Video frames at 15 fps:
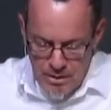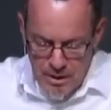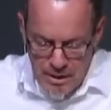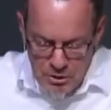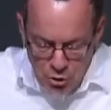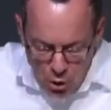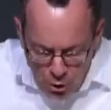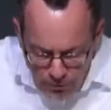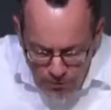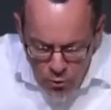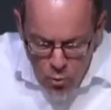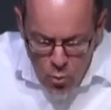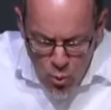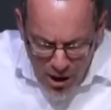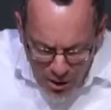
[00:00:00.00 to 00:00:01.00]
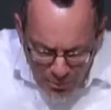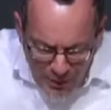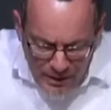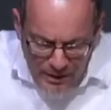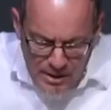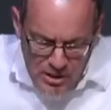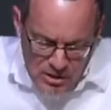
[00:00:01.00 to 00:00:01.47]
It is
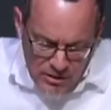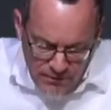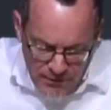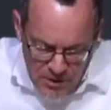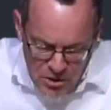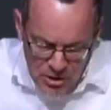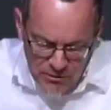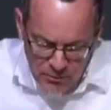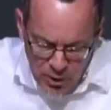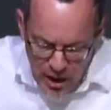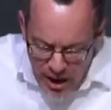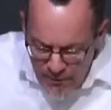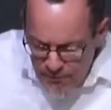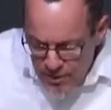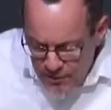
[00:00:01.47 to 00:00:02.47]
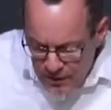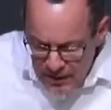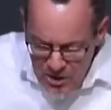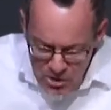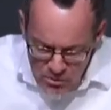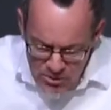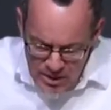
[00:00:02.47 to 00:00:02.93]
overwhelmingly sufficient for
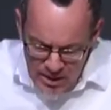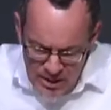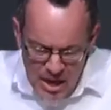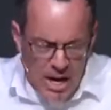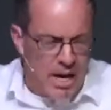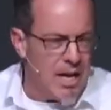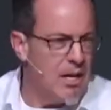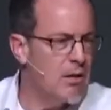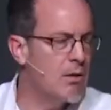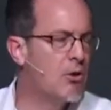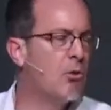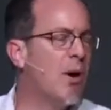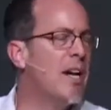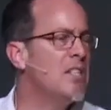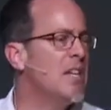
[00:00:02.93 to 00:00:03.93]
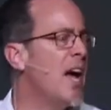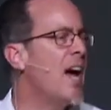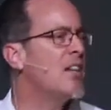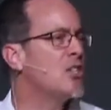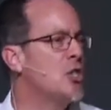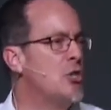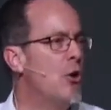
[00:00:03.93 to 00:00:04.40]
everything you need. Grace
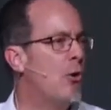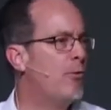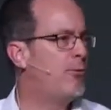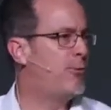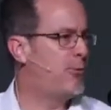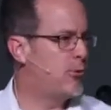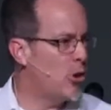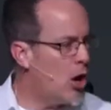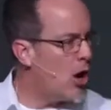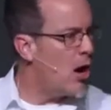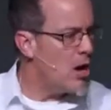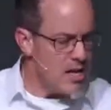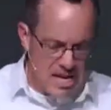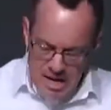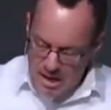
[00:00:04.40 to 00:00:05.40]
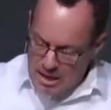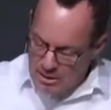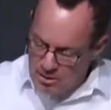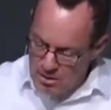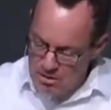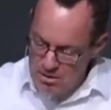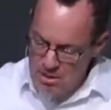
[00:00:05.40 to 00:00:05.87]
has no flaw in
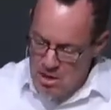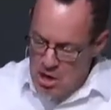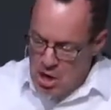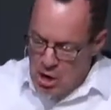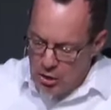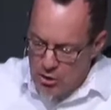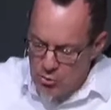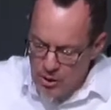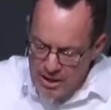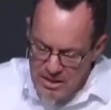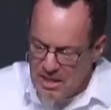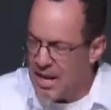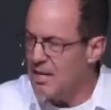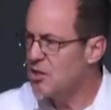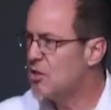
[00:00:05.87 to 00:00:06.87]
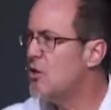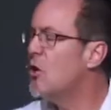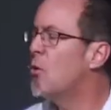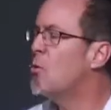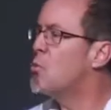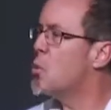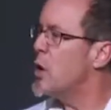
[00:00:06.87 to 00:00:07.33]
it. Grace has
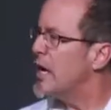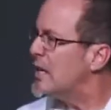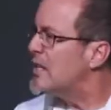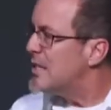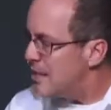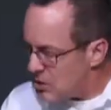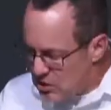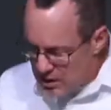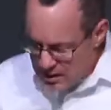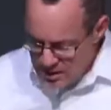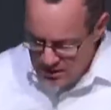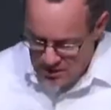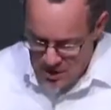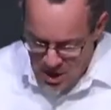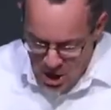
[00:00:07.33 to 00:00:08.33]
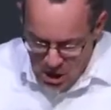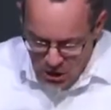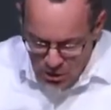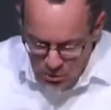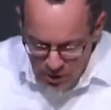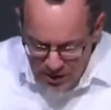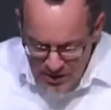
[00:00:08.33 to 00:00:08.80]
no weakness in it.
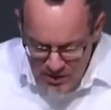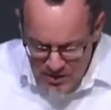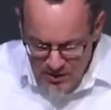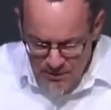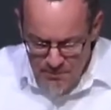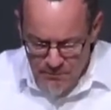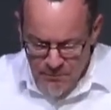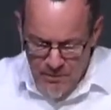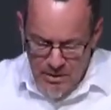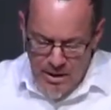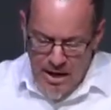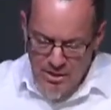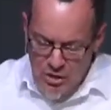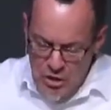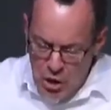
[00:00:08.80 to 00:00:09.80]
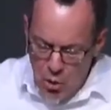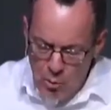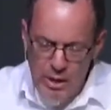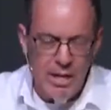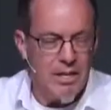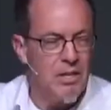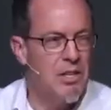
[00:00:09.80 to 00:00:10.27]
Grace has
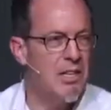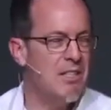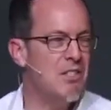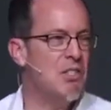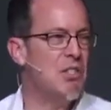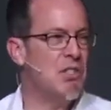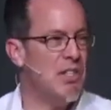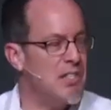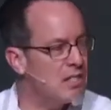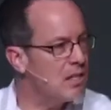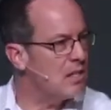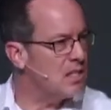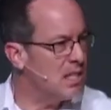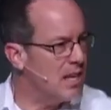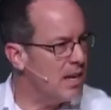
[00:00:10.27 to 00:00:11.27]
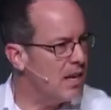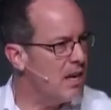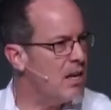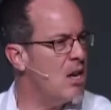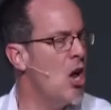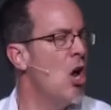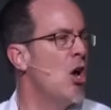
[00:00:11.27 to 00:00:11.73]
no inconsistency in
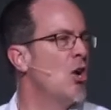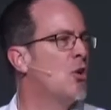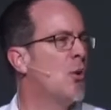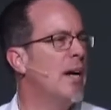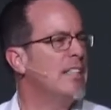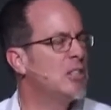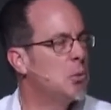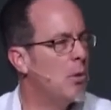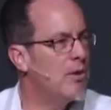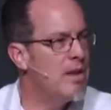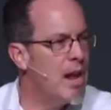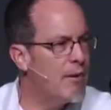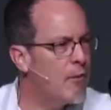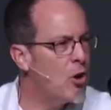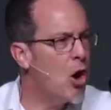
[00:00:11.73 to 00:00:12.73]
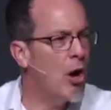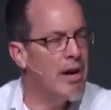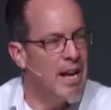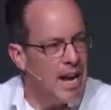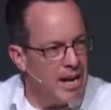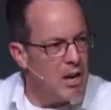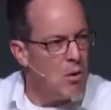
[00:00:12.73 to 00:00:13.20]
it. Grace will never,
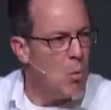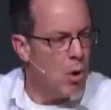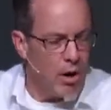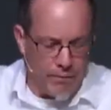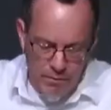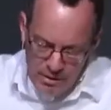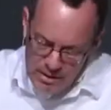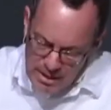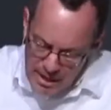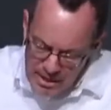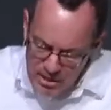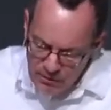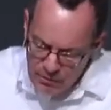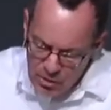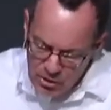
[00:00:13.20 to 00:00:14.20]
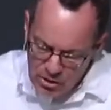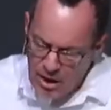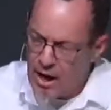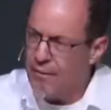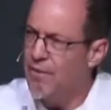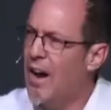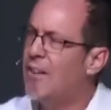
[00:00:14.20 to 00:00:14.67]
on any one of the days of your
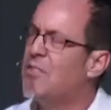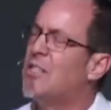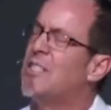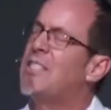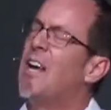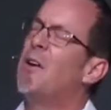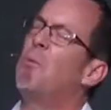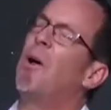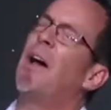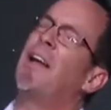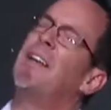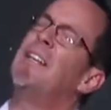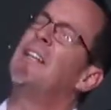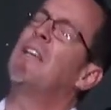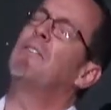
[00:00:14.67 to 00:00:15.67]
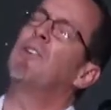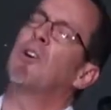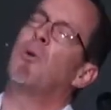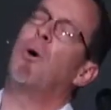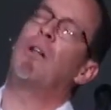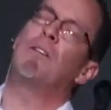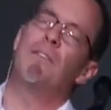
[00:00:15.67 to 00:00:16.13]
life, have to say, Why, well, I need to give you a
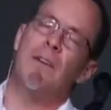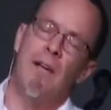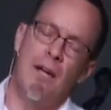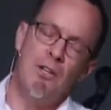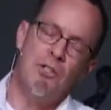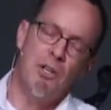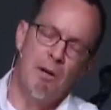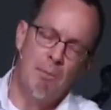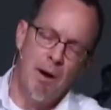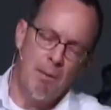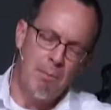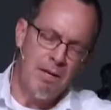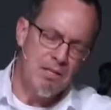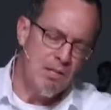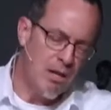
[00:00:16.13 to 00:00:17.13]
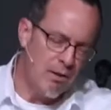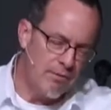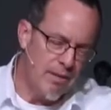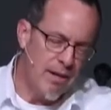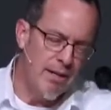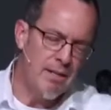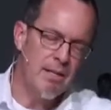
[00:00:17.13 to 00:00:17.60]
qualification about
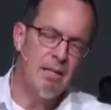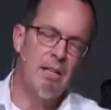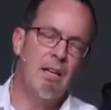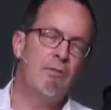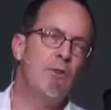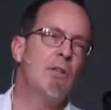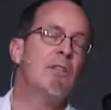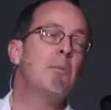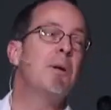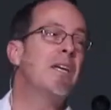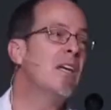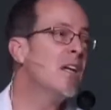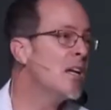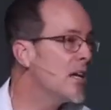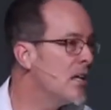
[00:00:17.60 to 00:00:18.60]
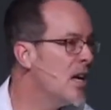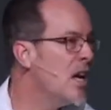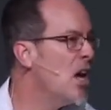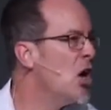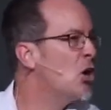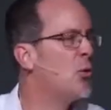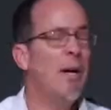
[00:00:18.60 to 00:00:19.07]
myself that I didn't give you at the beginning.
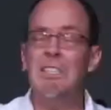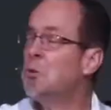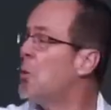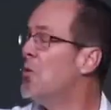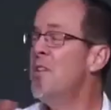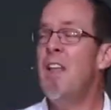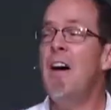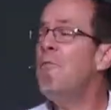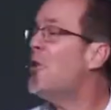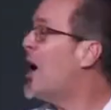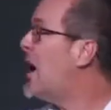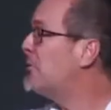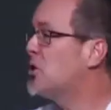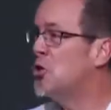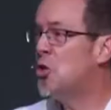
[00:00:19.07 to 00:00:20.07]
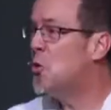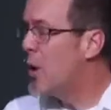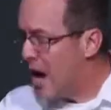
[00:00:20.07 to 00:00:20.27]
Grace will never have to do